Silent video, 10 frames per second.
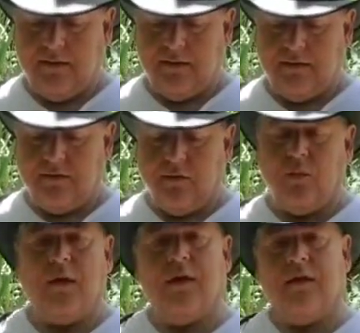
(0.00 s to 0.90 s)

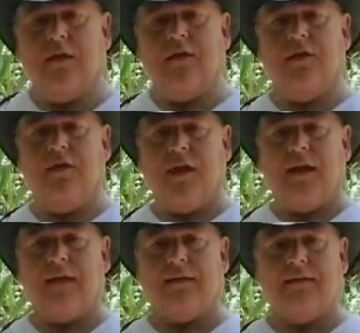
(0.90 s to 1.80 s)
So
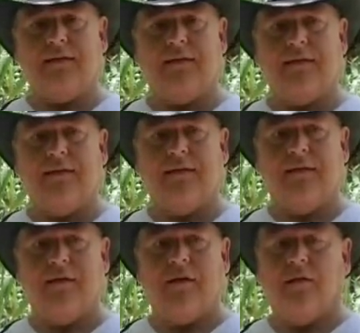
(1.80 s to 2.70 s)
that
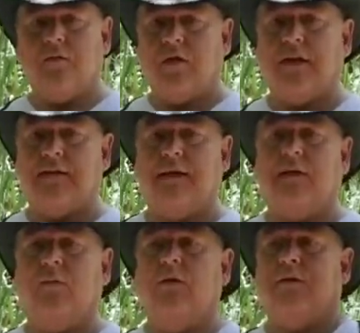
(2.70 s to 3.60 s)
right
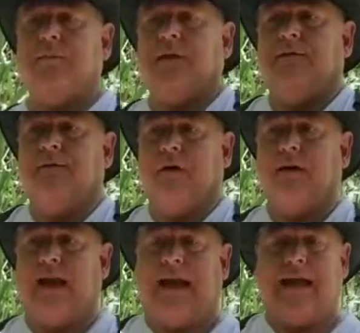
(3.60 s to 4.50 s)
there would have been a
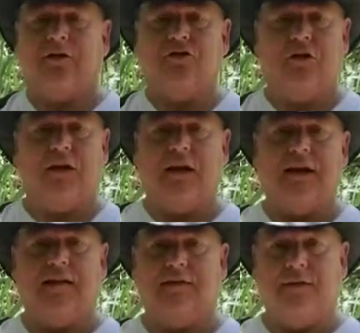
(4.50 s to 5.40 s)
fun action
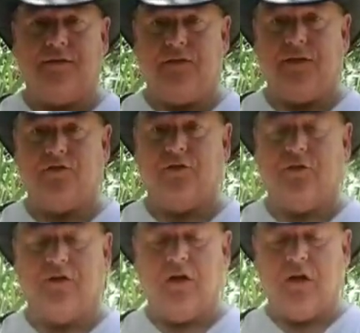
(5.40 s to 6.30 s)
kind of
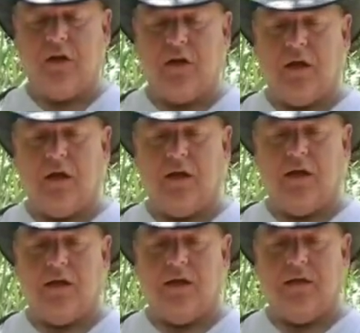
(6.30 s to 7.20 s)
adventure
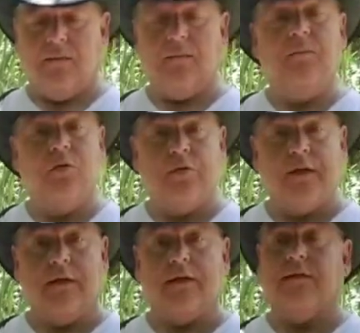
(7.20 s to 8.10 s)

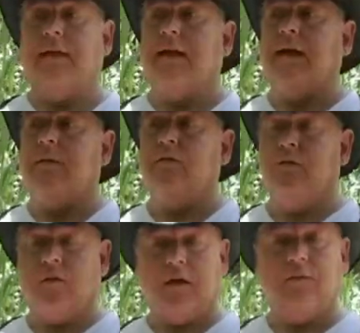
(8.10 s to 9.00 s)
movie that I was
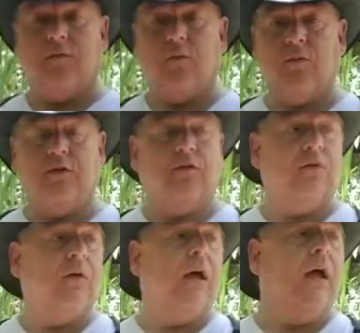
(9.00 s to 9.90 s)
looking forward
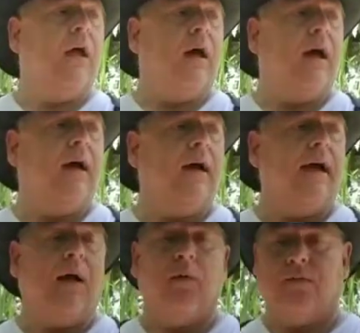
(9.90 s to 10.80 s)
to.
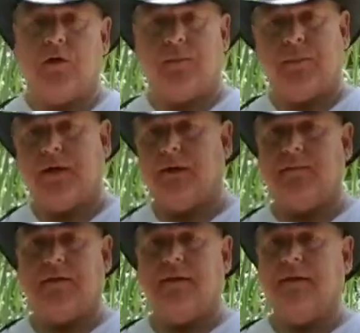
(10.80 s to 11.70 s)
However, it
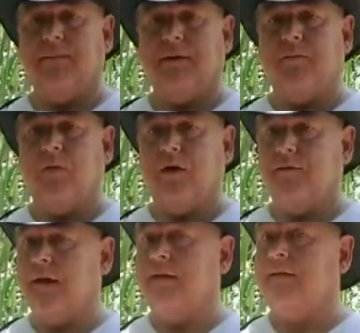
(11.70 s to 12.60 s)
becomes a little bit more
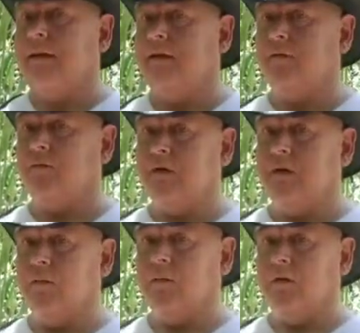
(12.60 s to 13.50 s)
advanced in the
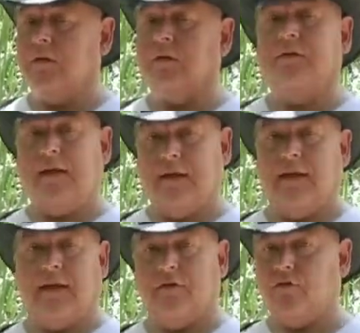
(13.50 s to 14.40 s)
real world, say
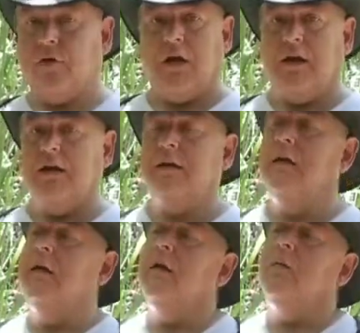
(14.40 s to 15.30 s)
like a Tron,
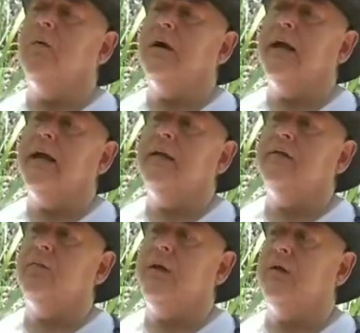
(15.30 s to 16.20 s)

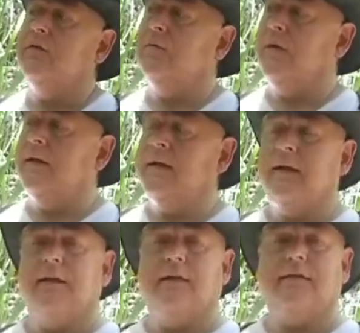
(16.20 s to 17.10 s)
whereas we also get
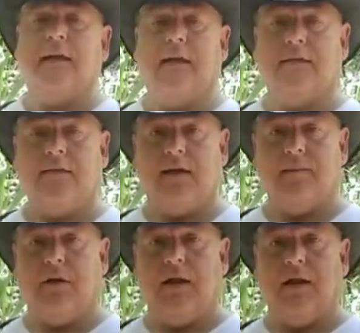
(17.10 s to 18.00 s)
a
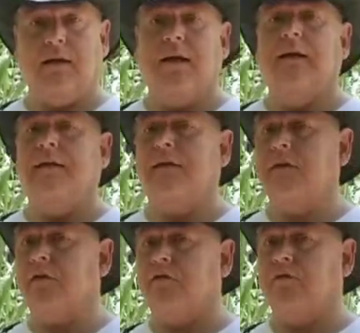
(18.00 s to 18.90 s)
side plot that
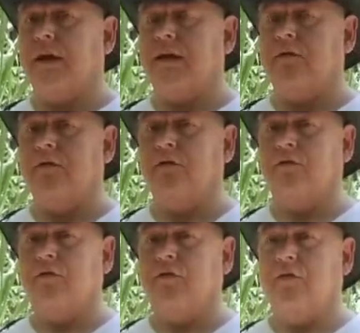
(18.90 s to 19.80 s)
the
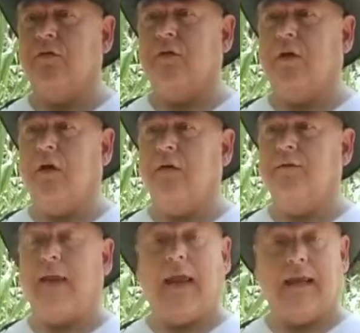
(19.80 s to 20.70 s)
creators
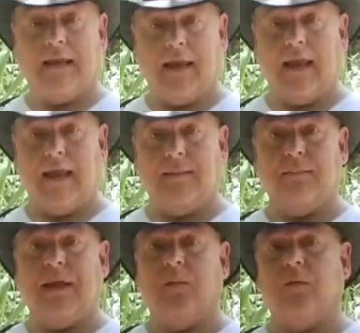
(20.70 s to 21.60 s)
of a
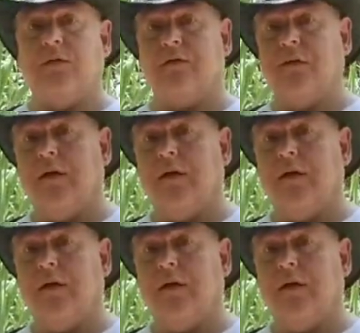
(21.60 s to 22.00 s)
game that was